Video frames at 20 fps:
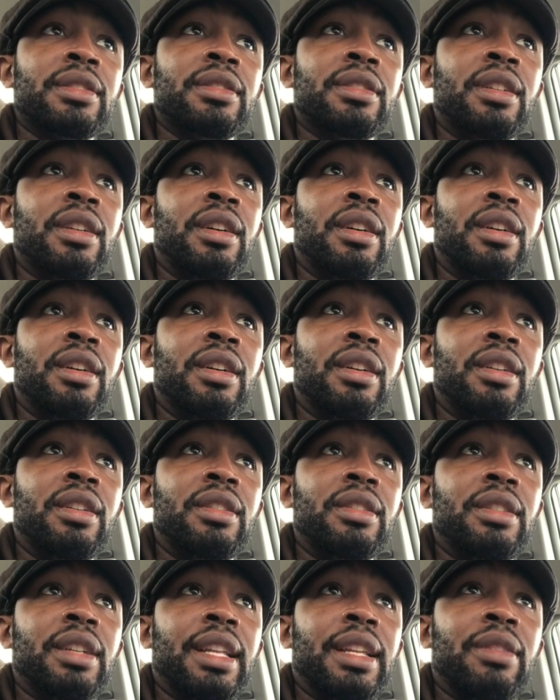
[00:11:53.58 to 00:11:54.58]
I
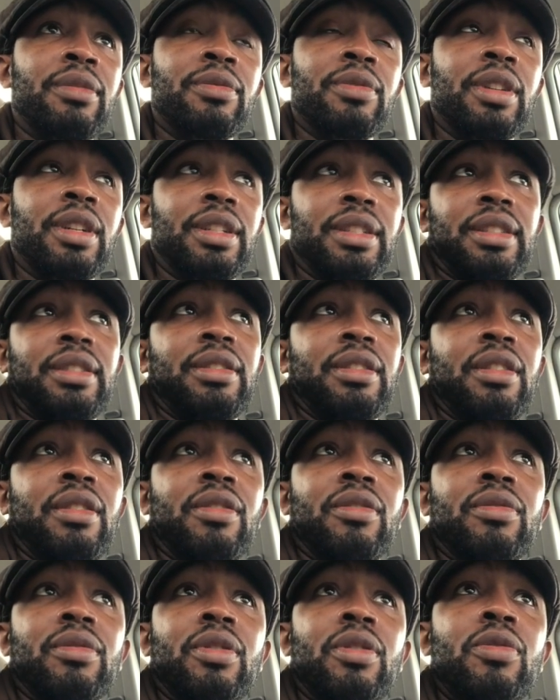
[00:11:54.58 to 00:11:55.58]
don't, you know,
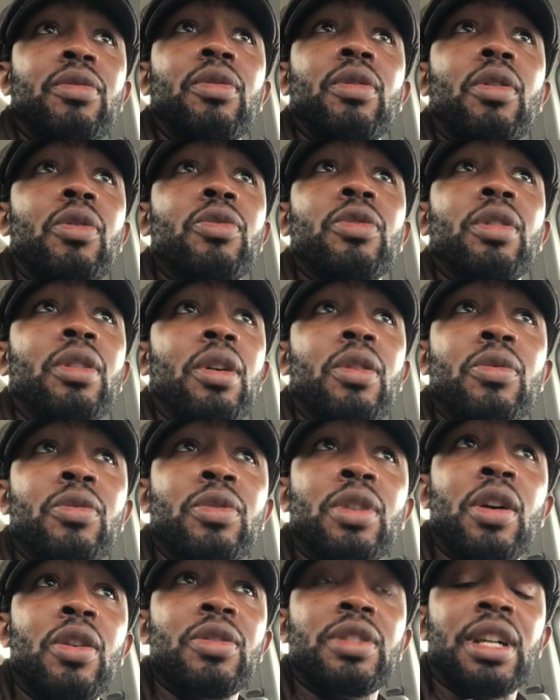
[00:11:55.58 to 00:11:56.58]
who
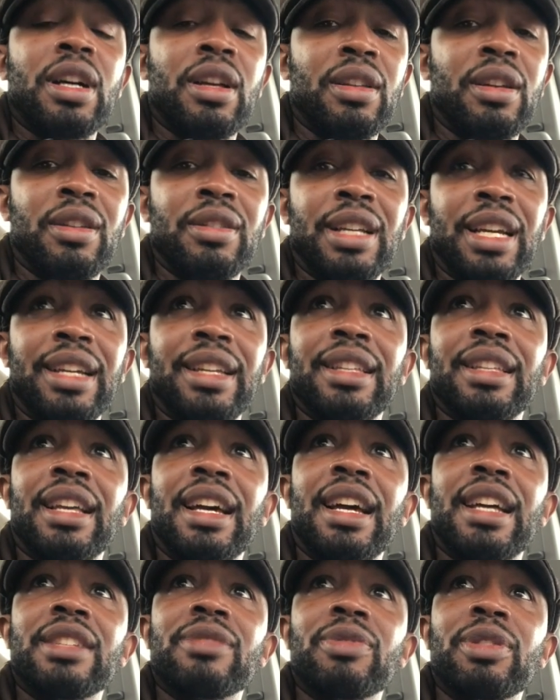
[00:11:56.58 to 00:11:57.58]
knows how long that could
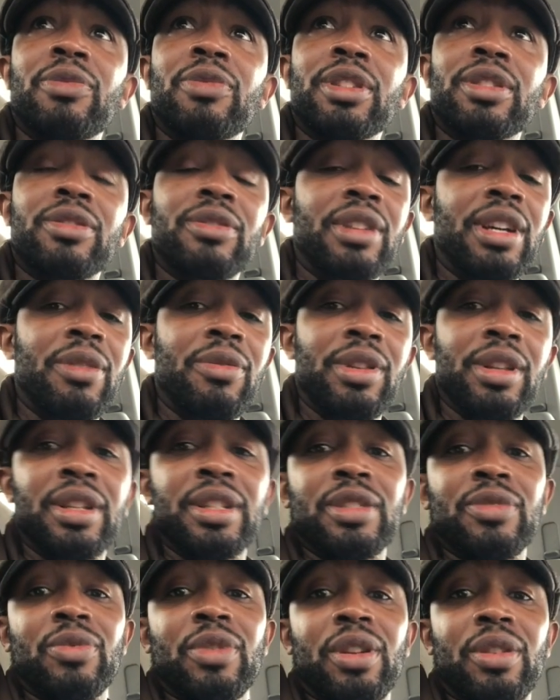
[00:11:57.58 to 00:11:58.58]
last. We went through that with
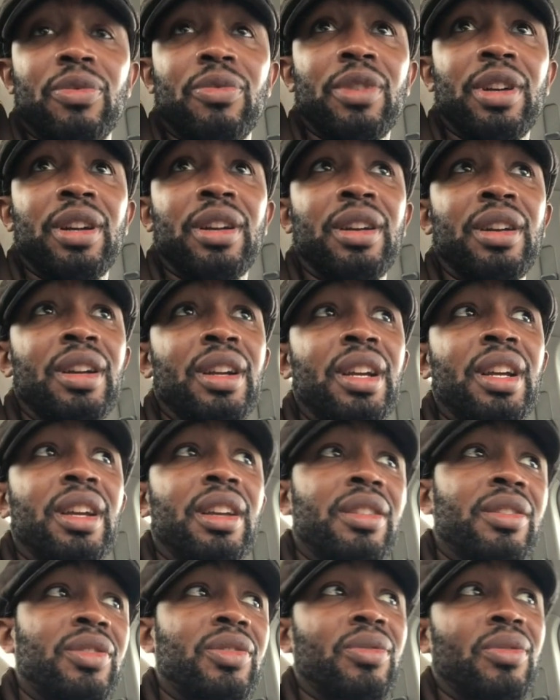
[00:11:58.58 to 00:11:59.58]
Unsworth, where
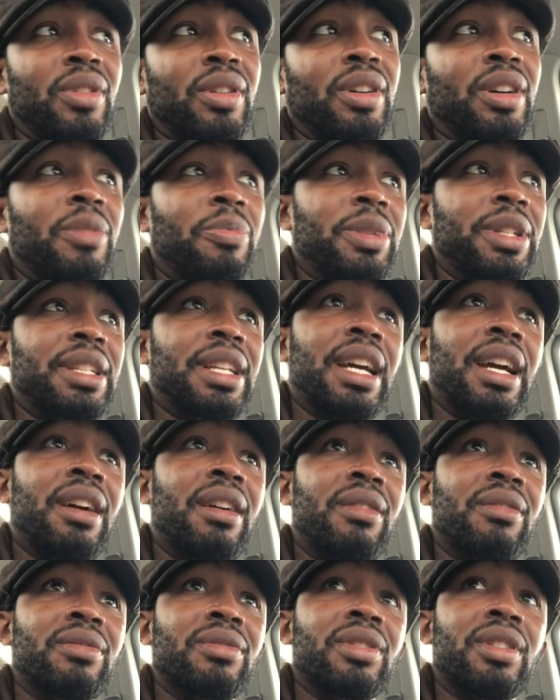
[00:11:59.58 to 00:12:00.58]
sort of up and
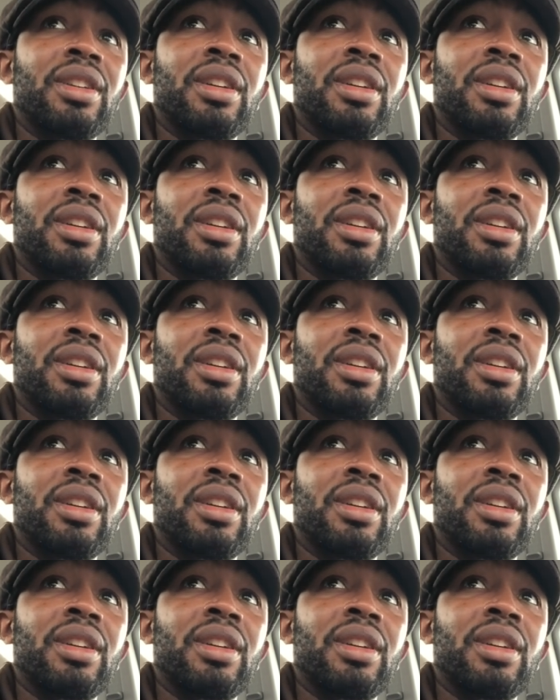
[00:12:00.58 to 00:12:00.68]
down,